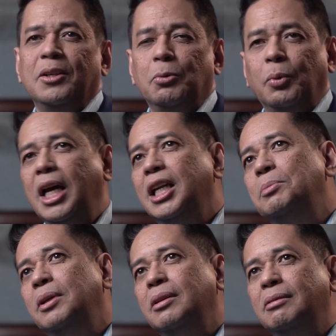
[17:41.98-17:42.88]
Wala
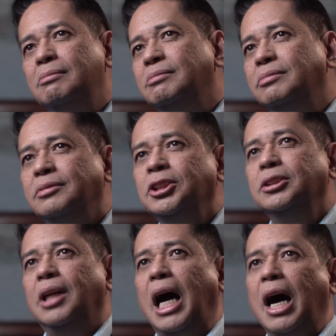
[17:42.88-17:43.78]
namang
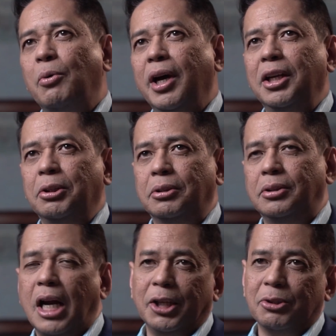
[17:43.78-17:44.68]
away or
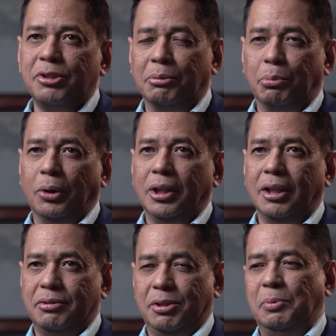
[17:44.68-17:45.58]
riots that broke
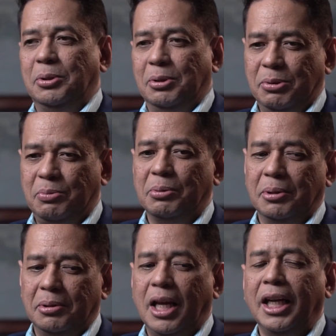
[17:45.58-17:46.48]
out just because we
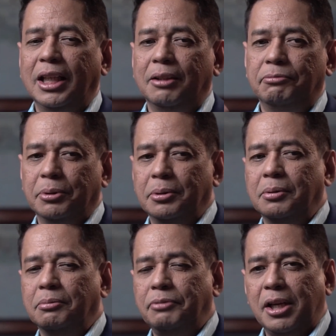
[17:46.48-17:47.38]
were lining up
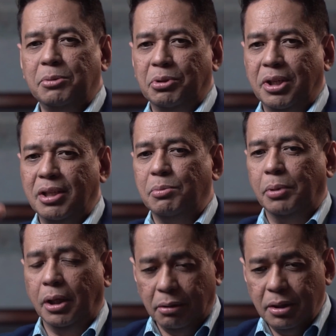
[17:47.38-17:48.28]
for fax machines.
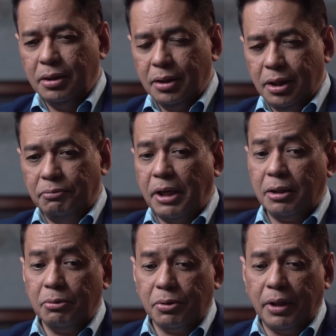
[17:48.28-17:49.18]
But in
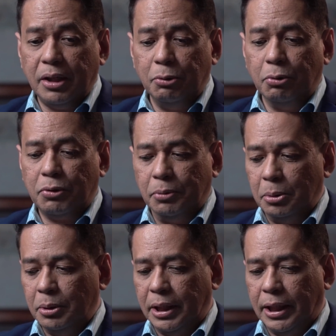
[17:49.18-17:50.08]
fact, it was very
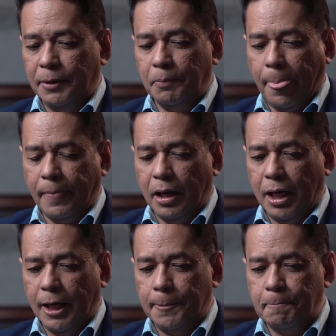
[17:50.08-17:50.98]
useful that
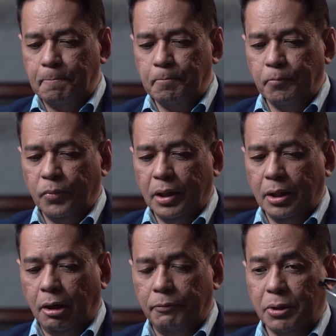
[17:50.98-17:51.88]

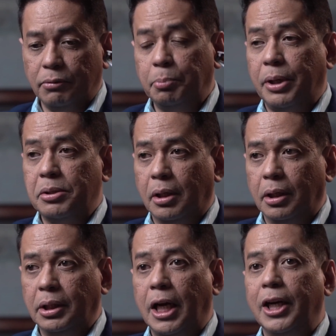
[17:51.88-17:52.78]
the Office of the Press
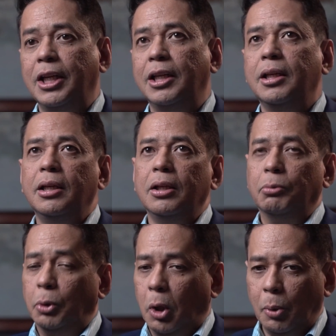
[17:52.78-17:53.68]
Secretary
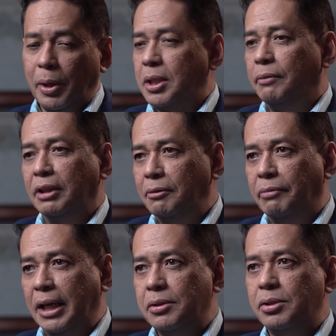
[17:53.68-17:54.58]
would always have an
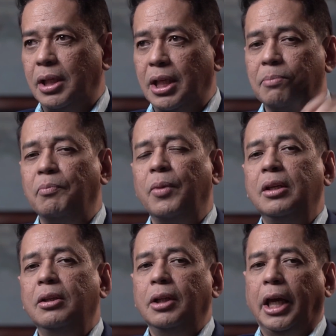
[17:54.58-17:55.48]
advance team
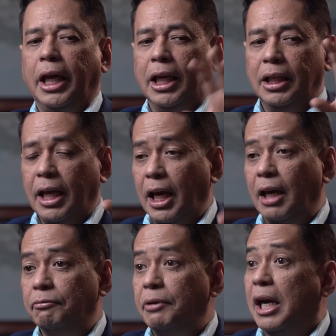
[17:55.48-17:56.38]
and
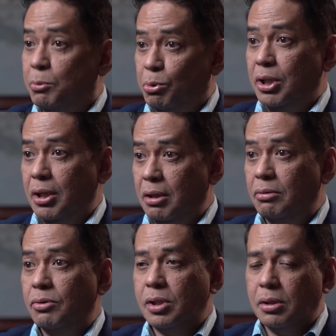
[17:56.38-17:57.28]
have fax
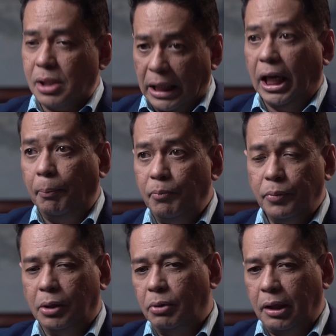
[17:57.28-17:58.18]
machines set up
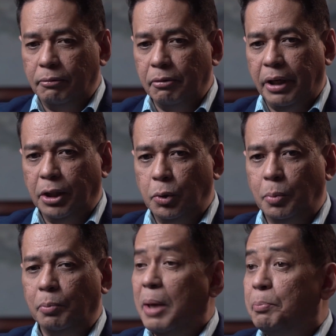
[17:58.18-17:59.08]
in whatever
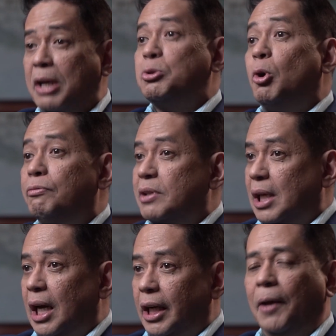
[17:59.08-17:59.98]
venue. May press office
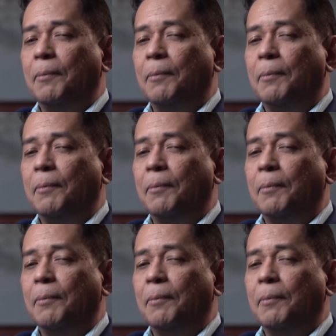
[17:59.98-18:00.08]
lagi.